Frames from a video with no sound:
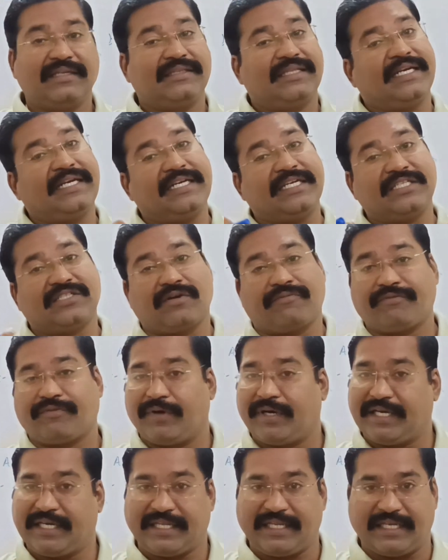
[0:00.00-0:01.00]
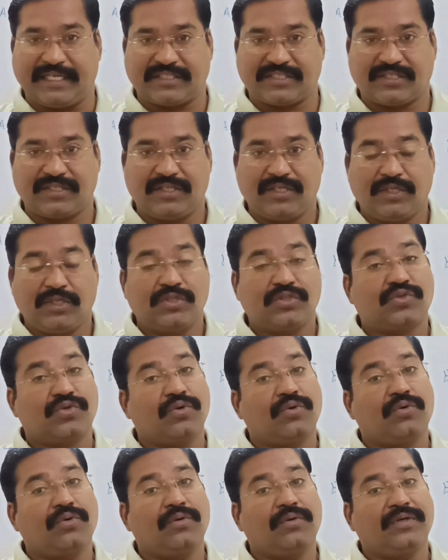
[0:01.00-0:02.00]
then it is of 20 years.
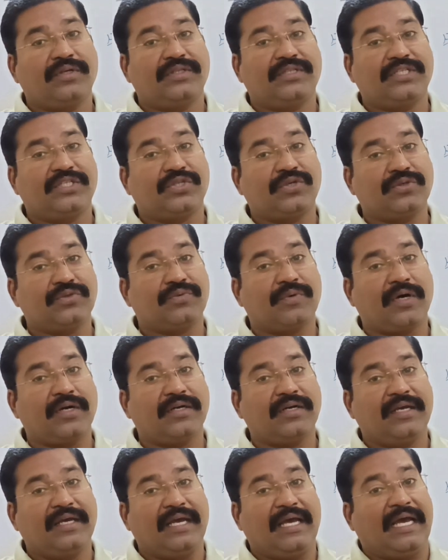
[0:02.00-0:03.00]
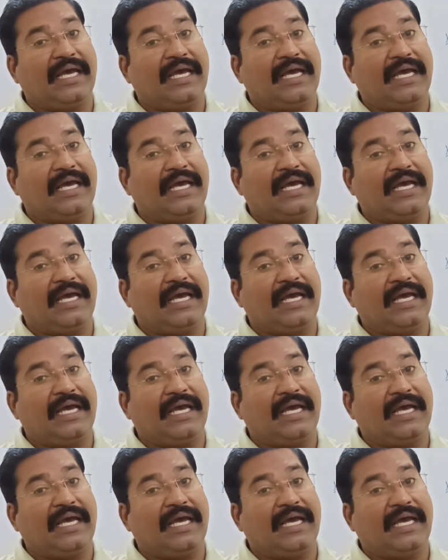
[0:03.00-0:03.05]
So this shows what?